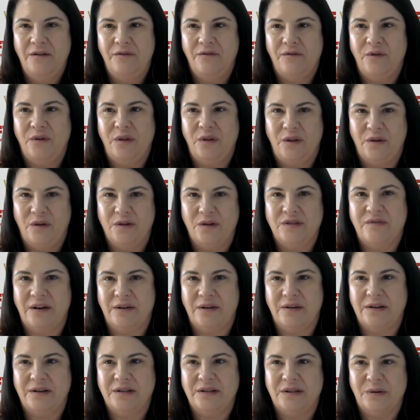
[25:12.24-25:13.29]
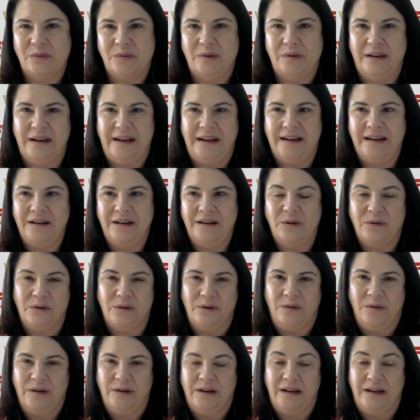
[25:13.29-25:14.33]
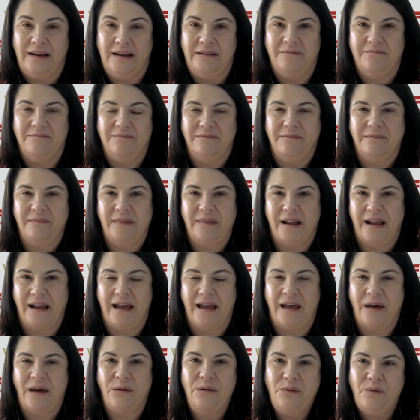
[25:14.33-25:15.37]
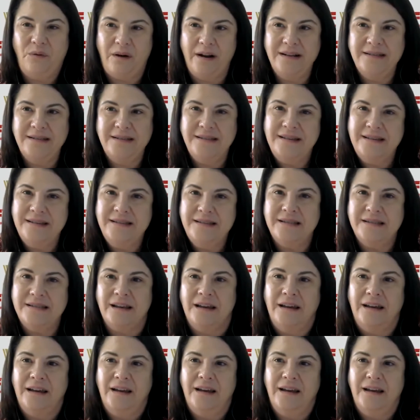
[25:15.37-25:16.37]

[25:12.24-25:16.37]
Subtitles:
for those veterans who need it or who are in a health crisis,